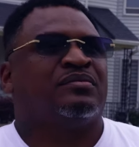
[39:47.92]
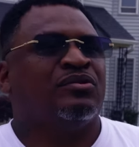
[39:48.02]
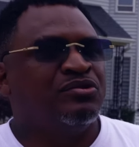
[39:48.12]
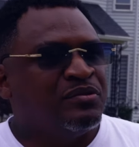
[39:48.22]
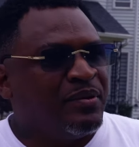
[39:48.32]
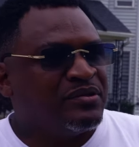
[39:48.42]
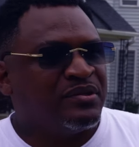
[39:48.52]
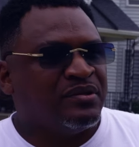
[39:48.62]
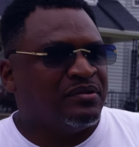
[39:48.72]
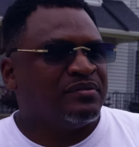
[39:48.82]
do what you're supposed
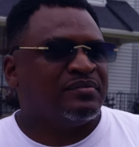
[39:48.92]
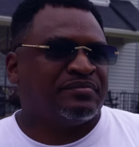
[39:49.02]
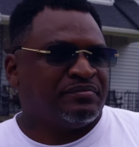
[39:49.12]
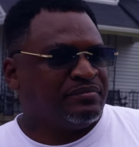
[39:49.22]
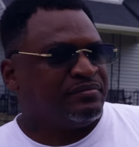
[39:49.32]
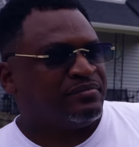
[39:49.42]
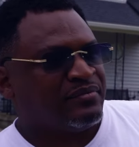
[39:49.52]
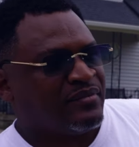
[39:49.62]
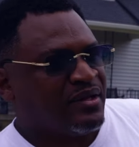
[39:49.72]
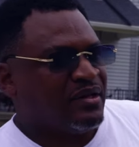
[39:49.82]
to do.
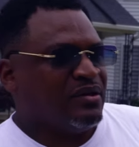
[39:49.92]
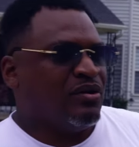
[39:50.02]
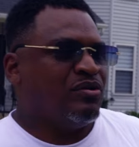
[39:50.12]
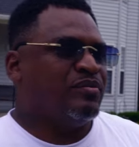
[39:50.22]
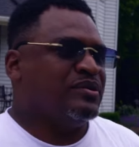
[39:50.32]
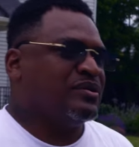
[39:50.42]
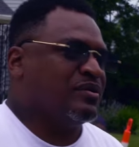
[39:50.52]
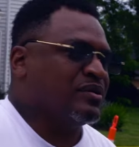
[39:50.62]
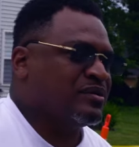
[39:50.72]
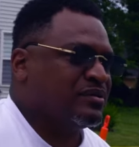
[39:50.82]
And the home is yours.